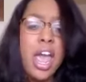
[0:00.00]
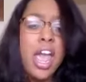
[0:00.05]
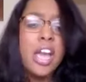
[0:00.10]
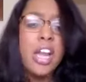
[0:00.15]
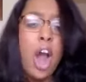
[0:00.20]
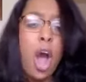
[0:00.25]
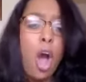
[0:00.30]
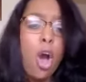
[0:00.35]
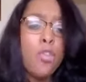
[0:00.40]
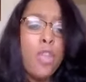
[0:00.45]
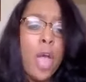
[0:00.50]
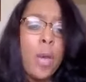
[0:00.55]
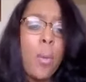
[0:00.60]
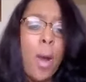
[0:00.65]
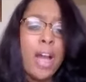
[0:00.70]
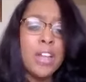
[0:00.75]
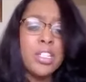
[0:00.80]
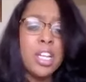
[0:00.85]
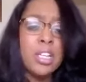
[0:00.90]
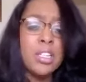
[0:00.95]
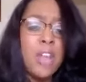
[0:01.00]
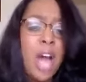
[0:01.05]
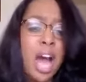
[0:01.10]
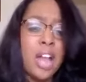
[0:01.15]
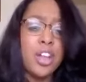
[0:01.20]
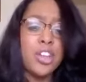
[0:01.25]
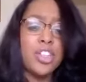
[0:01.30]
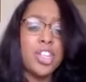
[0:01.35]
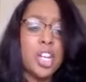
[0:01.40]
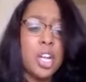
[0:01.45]
In all thy ways,
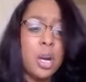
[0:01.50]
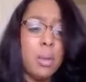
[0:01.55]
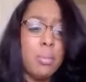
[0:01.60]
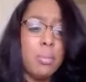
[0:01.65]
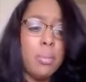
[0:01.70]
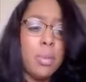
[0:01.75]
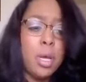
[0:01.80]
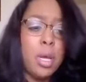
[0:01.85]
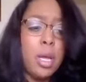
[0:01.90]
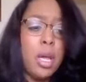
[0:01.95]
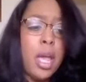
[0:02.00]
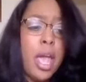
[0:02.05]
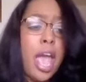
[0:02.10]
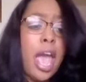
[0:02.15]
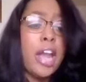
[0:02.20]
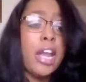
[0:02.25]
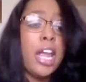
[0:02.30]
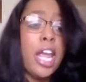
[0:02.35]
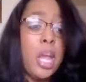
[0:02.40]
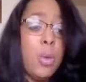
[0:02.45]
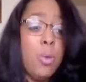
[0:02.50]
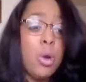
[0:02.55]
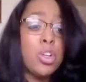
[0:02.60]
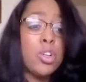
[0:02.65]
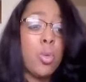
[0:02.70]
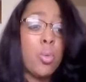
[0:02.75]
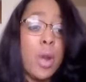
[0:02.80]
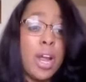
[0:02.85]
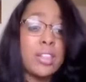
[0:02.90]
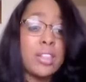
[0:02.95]
acknowledge him, and he will
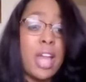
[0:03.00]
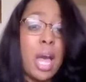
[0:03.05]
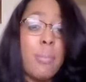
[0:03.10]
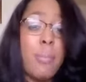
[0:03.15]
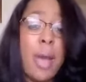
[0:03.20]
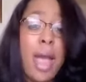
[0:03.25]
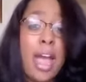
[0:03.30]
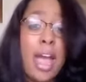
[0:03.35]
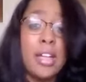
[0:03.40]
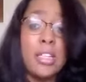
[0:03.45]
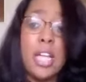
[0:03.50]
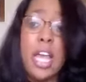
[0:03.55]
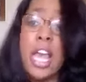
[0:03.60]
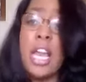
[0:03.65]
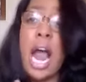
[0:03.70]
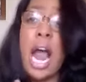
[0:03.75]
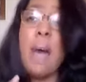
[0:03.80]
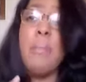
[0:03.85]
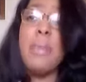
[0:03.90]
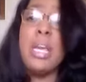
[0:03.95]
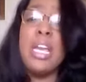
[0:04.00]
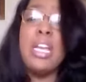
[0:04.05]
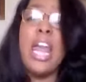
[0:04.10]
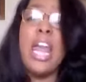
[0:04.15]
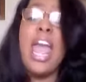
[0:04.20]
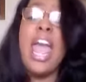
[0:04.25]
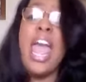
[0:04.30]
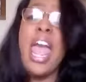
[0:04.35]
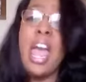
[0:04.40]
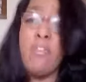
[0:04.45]
direct thy paths. And I mean
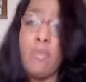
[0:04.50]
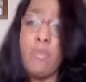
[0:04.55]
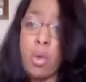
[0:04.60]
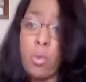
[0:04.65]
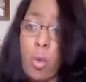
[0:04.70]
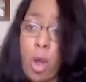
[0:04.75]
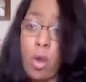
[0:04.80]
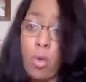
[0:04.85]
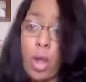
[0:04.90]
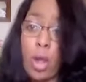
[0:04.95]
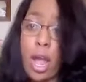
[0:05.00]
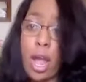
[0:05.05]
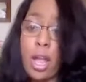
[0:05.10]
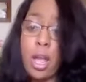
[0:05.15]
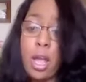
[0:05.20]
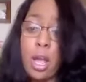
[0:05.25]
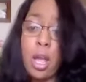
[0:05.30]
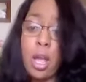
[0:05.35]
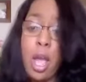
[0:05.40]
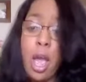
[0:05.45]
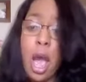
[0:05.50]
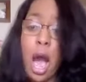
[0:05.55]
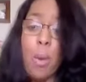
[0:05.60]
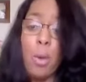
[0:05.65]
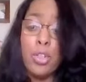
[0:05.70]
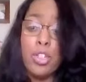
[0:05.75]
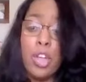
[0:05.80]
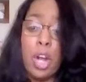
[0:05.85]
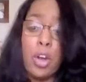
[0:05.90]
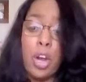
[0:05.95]
everywhere, okay? I
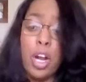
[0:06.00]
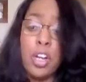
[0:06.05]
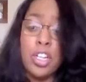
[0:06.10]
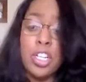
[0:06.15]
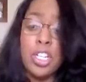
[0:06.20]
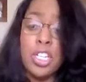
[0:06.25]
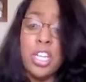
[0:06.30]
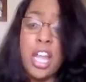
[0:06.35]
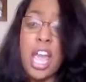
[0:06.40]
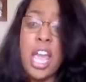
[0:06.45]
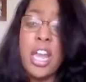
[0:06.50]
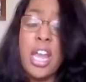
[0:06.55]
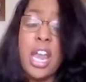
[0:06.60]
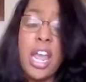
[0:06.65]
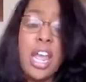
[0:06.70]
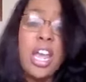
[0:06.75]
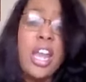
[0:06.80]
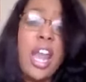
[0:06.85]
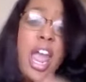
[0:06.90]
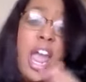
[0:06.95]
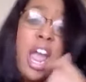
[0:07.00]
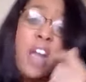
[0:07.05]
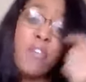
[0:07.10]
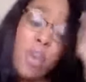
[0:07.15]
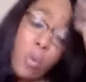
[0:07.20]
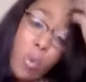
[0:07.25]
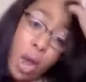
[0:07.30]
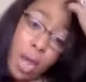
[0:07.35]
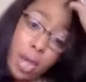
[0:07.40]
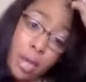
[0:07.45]
want y'all to understand in
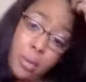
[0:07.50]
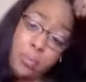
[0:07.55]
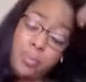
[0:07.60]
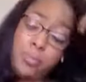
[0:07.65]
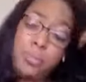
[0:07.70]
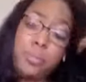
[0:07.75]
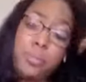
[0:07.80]
every way.